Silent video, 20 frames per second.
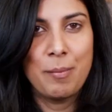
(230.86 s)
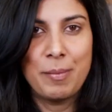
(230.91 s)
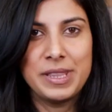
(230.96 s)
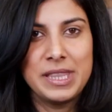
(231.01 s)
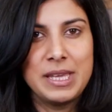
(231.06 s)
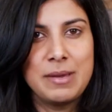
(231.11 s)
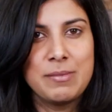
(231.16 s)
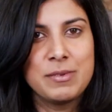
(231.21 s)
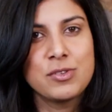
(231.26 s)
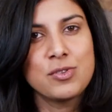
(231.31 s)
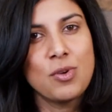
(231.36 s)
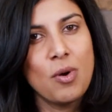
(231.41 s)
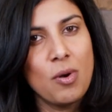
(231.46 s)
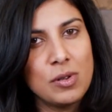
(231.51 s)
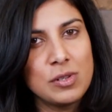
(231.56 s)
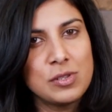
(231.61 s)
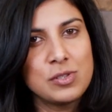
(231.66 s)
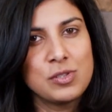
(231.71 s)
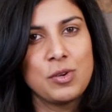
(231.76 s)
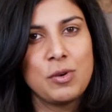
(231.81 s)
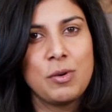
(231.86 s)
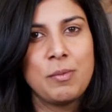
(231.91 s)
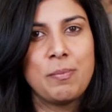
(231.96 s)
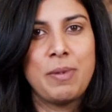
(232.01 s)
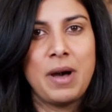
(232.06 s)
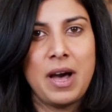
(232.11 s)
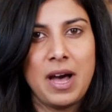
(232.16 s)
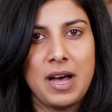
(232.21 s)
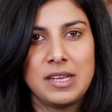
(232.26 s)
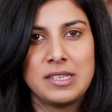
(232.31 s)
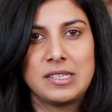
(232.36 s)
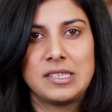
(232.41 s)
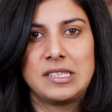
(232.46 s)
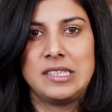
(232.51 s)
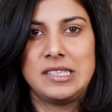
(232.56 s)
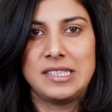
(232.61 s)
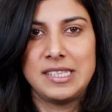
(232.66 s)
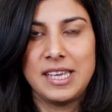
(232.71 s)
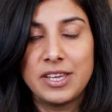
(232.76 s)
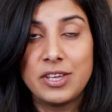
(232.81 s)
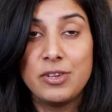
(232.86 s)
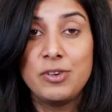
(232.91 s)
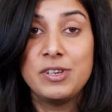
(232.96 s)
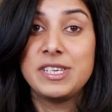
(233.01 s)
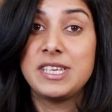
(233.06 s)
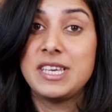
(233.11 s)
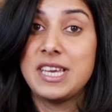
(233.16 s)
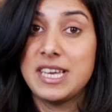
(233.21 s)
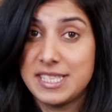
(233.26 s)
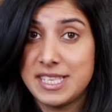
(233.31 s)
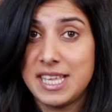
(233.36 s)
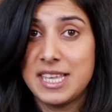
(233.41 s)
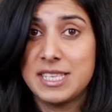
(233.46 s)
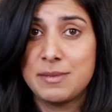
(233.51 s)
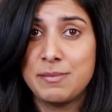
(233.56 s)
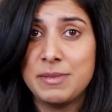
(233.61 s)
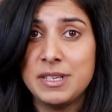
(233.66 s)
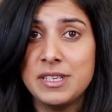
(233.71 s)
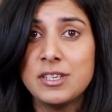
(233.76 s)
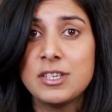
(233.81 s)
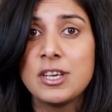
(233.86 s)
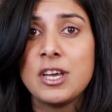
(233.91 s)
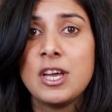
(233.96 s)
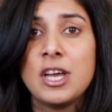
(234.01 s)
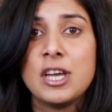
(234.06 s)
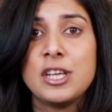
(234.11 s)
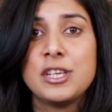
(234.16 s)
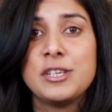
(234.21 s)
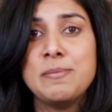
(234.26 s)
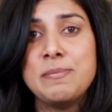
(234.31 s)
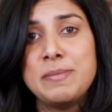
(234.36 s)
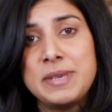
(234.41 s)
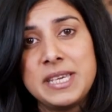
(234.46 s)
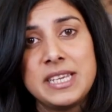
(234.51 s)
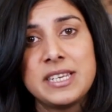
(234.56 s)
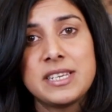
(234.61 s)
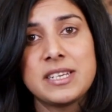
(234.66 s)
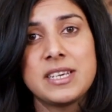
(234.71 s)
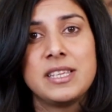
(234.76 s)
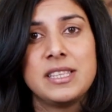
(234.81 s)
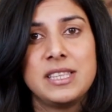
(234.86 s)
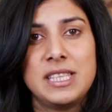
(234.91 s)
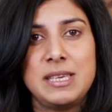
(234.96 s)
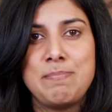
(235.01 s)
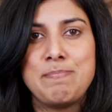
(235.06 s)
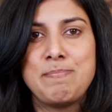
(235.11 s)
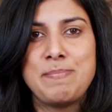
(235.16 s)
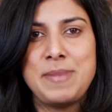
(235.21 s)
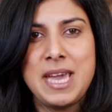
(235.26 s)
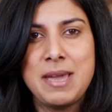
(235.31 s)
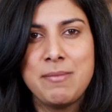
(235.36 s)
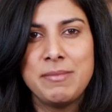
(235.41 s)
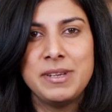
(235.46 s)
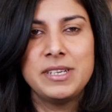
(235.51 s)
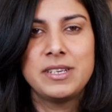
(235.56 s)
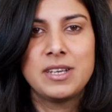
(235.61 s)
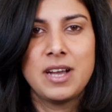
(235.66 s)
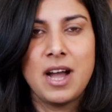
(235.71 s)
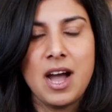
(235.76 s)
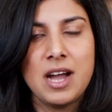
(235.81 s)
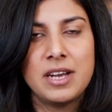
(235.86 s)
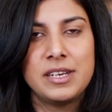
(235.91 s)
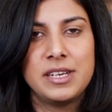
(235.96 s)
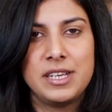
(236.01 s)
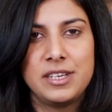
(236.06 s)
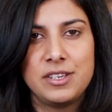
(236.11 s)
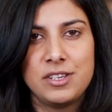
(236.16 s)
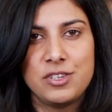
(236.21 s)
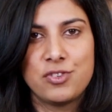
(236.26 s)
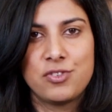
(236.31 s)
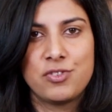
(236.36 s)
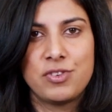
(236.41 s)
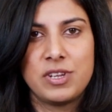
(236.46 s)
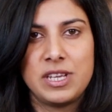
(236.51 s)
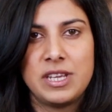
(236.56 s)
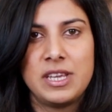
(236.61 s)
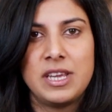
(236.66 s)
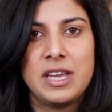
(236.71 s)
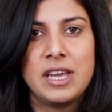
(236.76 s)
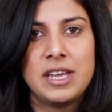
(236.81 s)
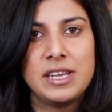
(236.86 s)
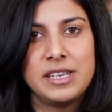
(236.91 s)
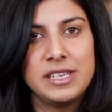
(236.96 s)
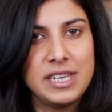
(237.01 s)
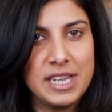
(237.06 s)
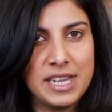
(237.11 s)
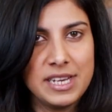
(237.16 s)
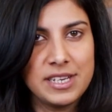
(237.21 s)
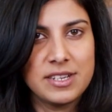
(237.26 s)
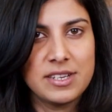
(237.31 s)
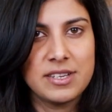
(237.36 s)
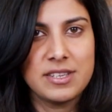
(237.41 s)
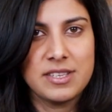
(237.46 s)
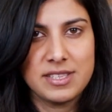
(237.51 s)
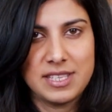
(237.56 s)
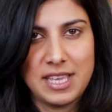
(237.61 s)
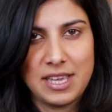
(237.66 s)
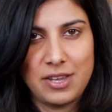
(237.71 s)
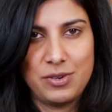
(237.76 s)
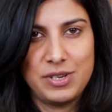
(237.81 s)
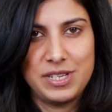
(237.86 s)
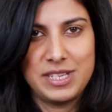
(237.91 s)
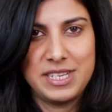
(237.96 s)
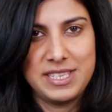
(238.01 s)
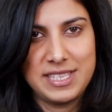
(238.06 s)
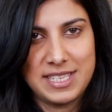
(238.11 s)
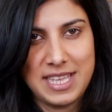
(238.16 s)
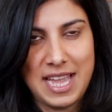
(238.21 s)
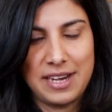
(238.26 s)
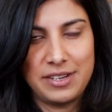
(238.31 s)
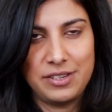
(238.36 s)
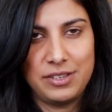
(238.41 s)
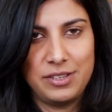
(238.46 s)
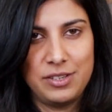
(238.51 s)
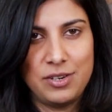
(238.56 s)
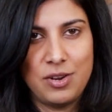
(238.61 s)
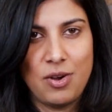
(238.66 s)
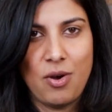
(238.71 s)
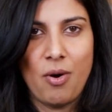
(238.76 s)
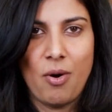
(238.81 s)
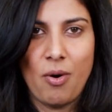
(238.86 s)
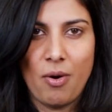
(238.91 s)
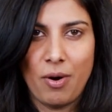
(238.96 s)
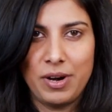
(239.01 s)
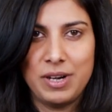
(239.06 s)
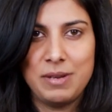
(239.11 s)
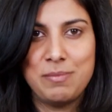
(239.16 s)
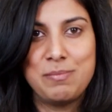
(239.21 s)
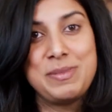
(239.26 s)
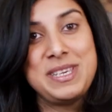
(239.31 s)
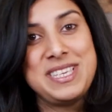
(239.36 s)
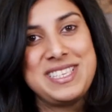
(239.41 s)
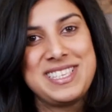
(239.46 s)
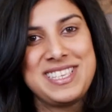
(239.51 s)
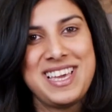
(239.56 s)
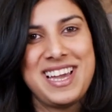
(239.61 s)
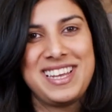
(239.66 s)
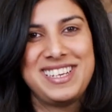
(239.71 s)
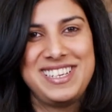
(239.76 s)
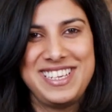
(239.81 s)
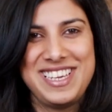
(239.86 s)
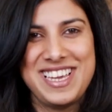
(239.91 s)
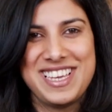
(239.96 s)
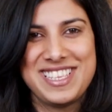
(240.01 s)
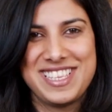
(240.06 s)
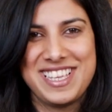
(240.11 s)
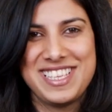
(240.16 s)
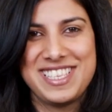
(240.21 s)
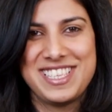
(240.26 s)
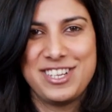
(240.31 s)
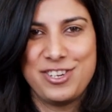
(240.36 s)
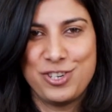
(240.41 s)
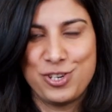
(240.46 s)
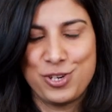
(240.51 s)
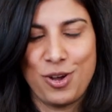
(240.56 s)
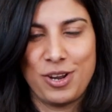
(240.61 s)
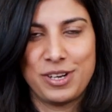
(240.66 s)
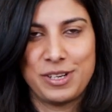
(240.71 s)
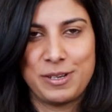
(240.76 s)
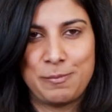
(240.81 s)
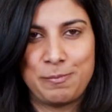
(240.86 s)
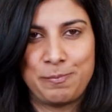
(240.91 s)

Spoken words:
but they must also pass the security assessment to meet the Payment Card Industry Data Security Standard, or PCIDSS in short.